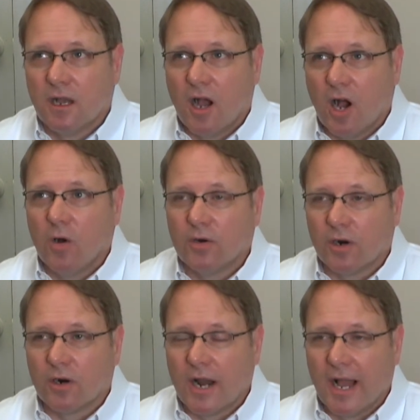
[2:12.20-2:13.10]

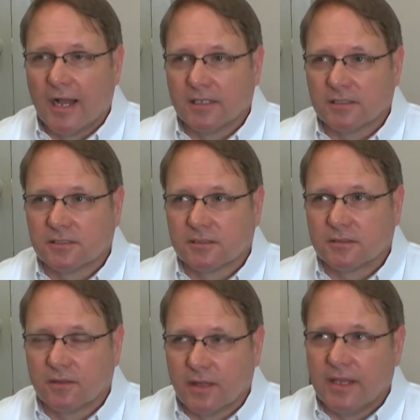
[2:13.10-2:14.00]
owner as,
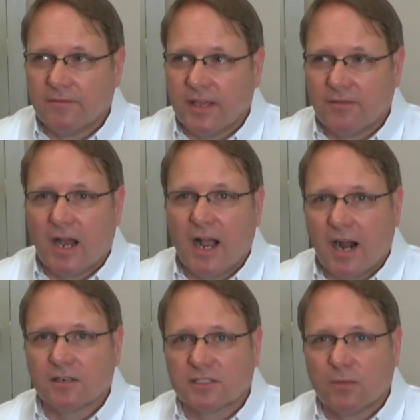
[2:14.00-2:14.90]
if I
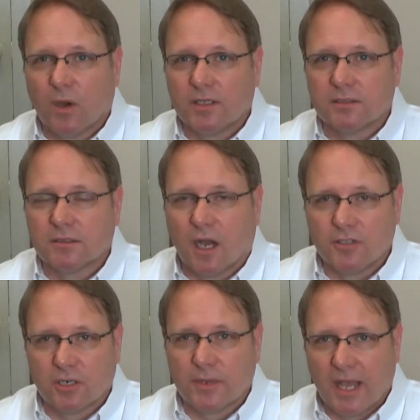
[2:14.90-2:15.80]
hire someone on
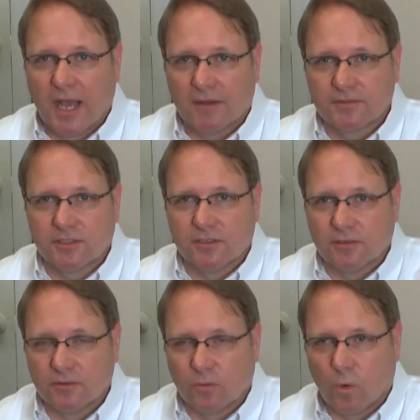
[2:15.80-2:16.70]
your behalf
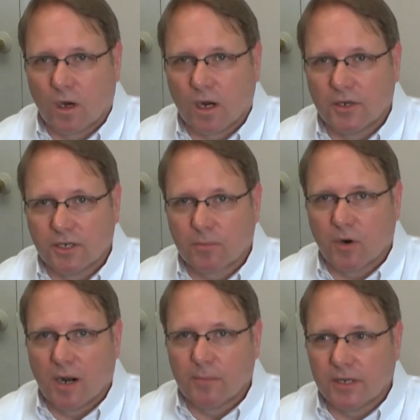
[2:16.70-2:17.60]
to work on your
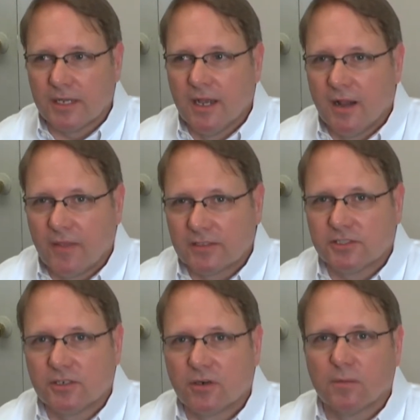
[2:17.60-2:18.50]
property, that's
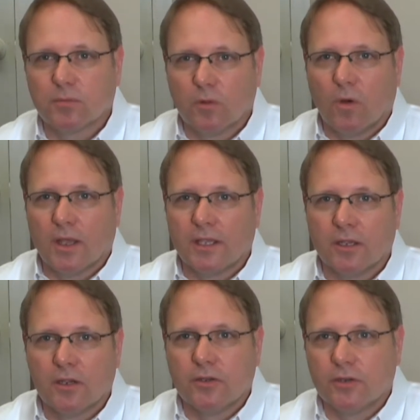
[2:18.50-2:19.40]
your employee.
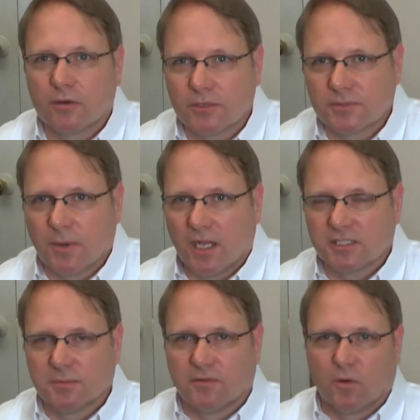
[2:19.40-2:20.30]
You're
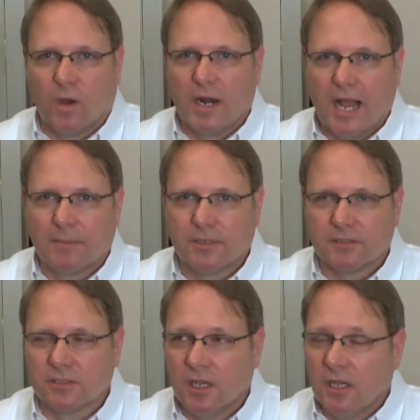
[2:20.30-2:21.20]
responsible for what
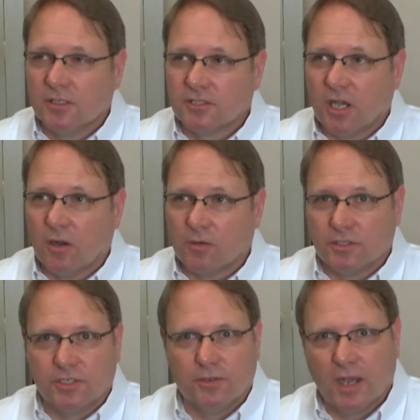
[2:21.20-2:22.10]
happens. So
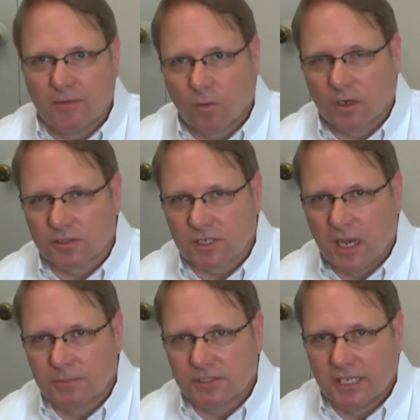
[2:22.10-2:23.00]
do you have workers'
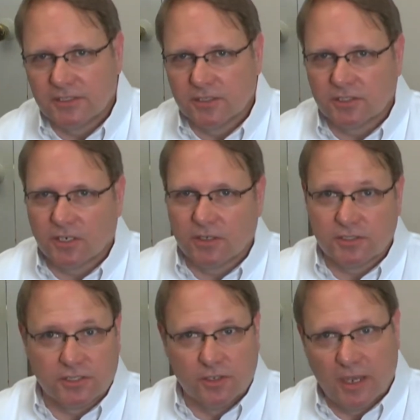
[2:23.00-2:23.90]
compensation insurance?
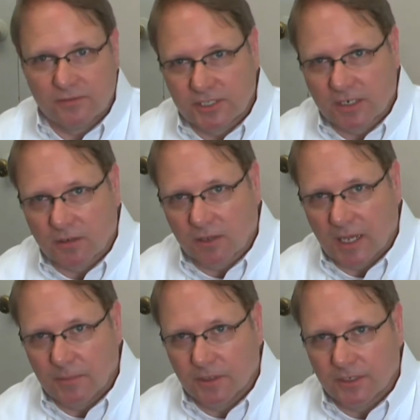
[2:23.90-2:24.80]
Do you have general
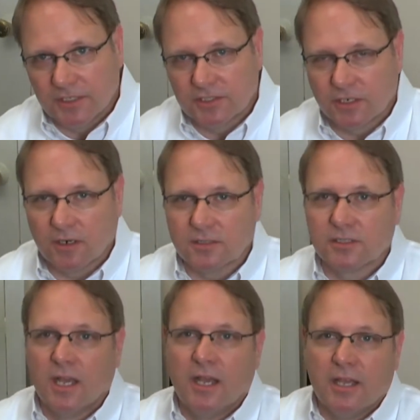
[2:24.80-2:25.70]
liability insurance?
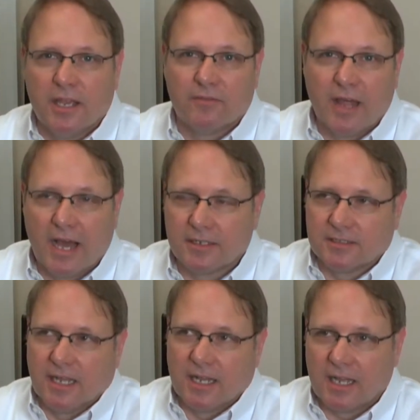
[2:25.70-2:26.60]
If that
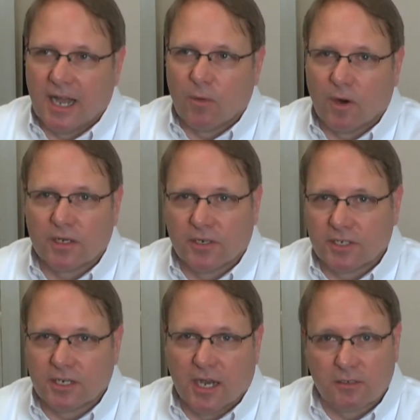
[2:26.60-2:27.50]
guy working on
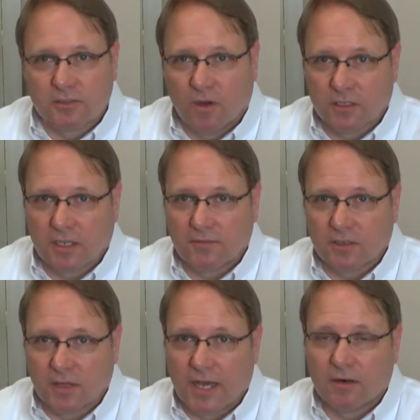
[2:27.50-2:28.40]
your gutters falls off the
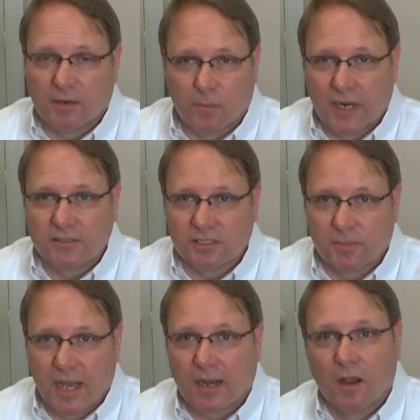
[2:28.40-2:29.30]
ladder and breaks his
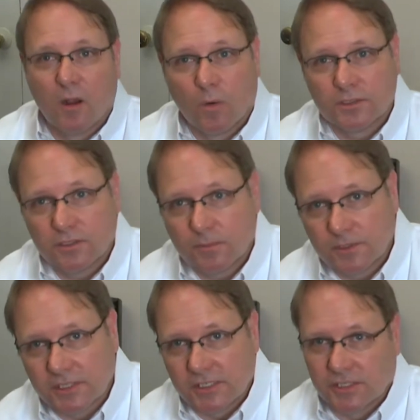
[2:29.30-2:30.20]
back, what's your
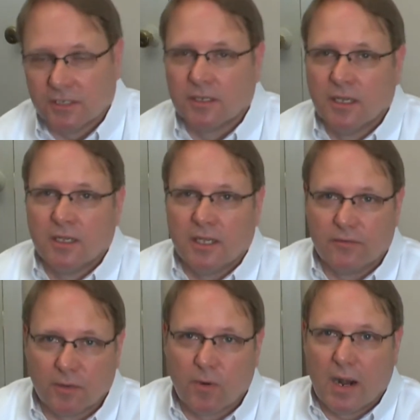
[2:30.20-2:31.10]
position? If
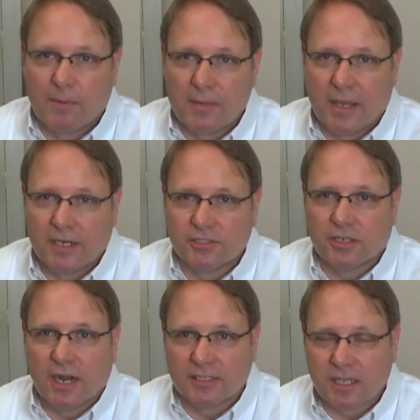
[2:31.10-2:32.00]
your property manager
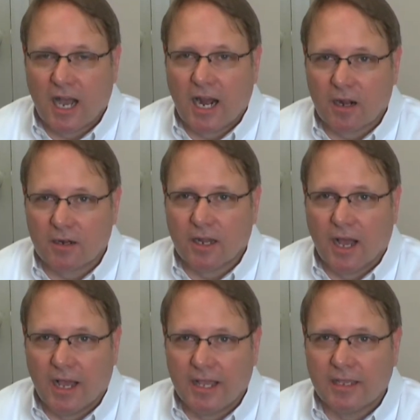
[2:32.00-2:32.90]
has hired
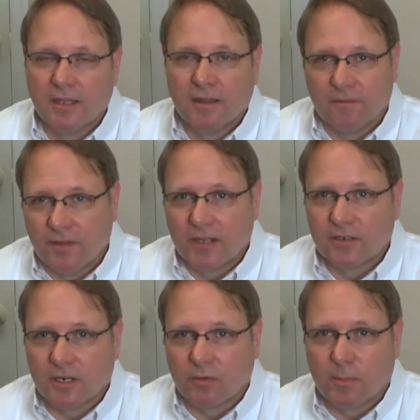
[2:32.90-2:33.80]
a
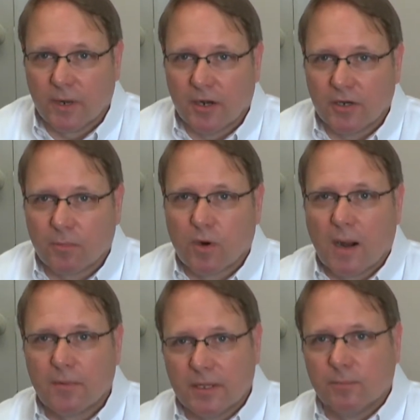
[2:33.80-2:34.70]
vendor to repair your
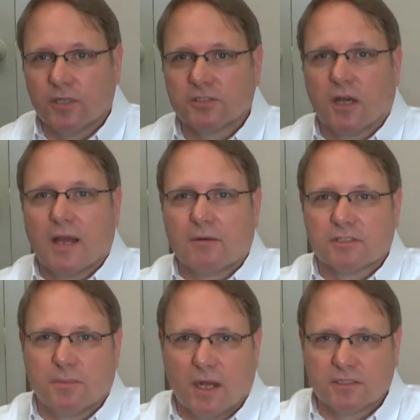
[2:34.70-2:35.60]
property and puts all that
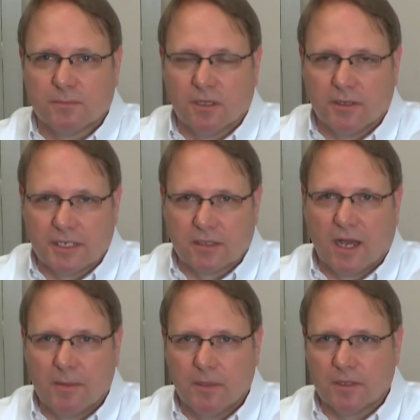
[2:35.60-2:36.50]
responsibility and
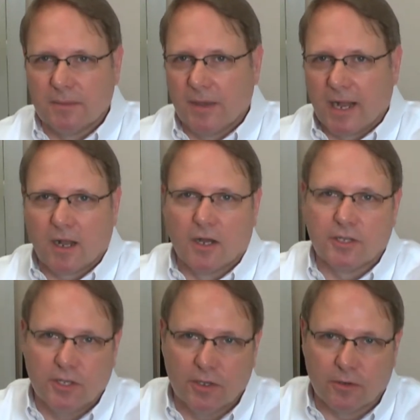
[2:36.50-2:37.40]
liability back on
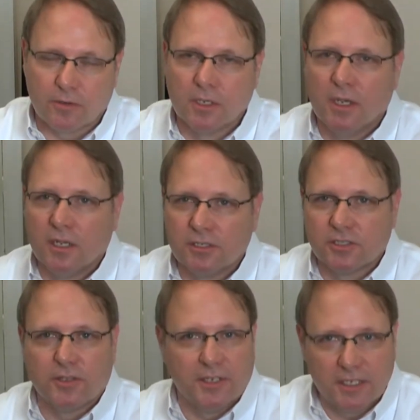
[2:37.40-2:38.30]
you. So
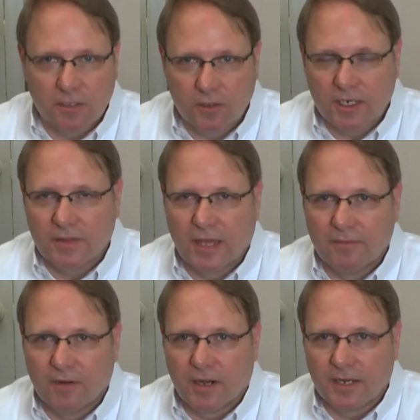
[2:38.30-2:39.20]
you need to look at that
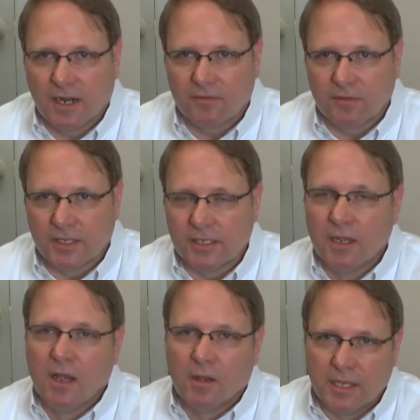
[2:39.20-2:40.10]
very carefully.
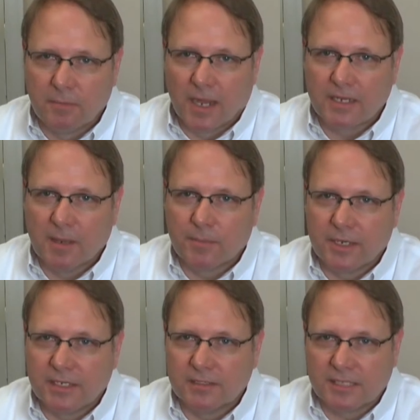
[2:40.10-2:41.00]
In my
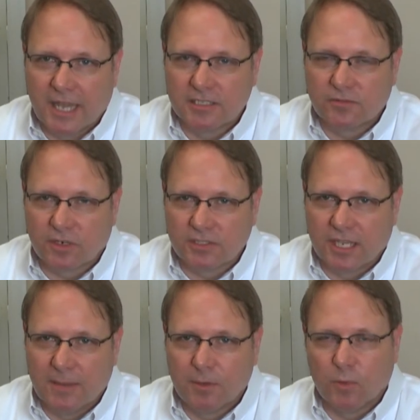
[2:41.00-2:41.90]
company's case, for
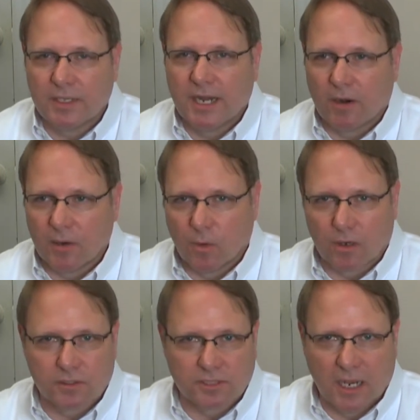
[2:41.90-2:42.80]
example, we carry
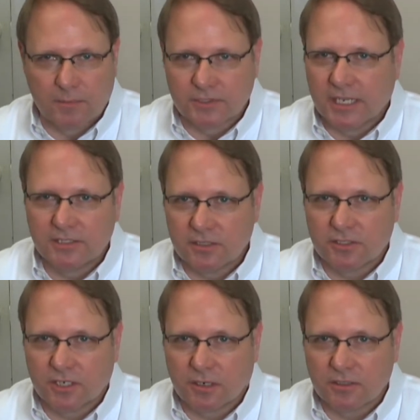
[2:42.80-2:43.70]
workers' compensation
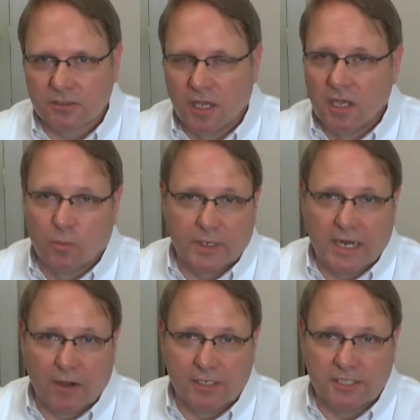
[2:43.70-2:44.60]
insurance, we
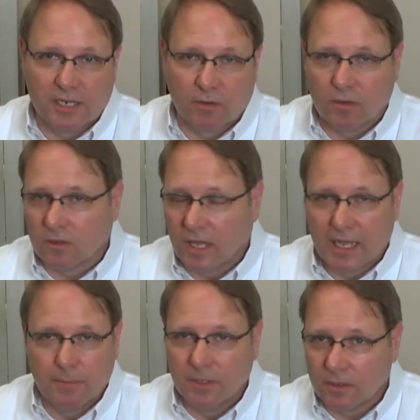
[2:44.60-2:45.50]
carry general
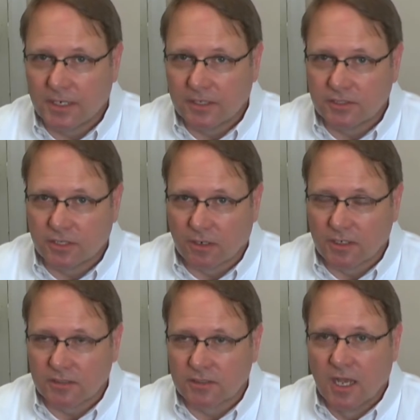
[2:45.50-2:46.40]
liability
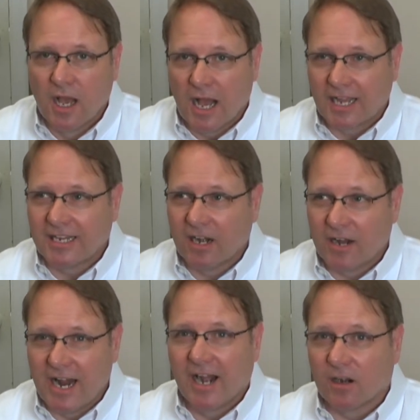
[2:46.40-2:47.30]
insurance, I
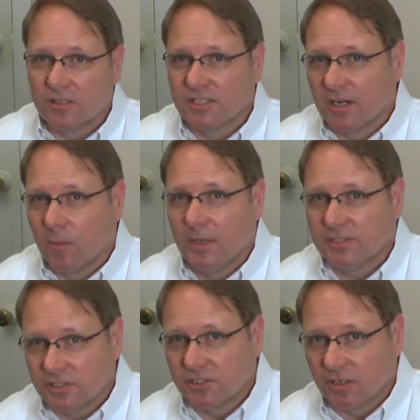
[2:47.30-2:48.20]
carry errors and
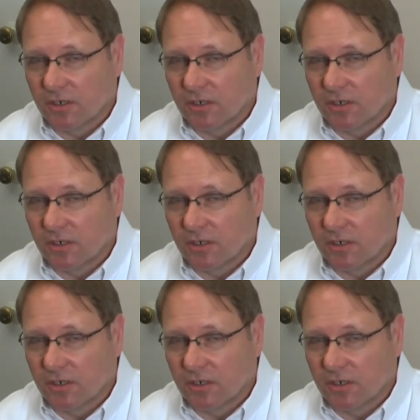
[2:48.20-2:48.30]
omissions